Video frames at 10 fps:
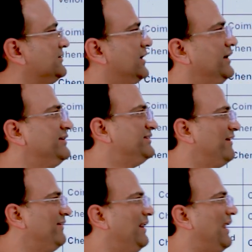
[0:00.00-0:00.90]
as
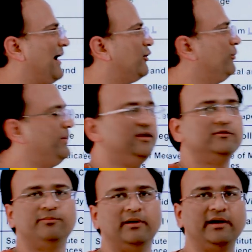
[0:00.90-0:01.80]
37 lakh
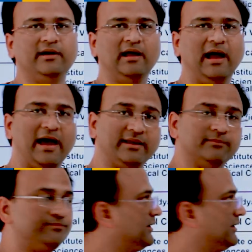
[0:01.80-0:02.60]
rupees per annum